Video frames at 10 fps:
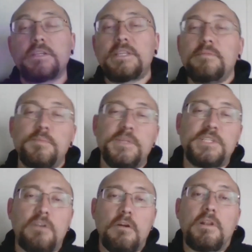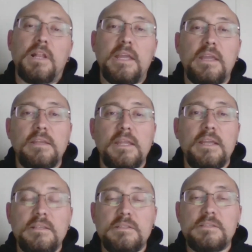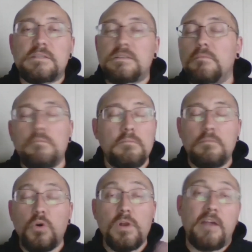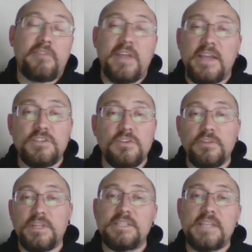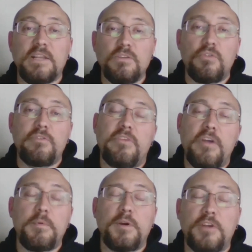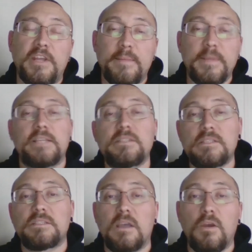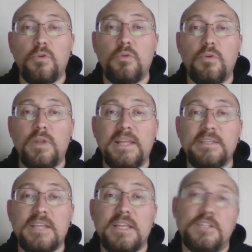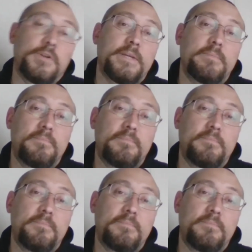it seems that Mr. Oakley needs some more clarification on the second law of thermodynamics, so let's get to it.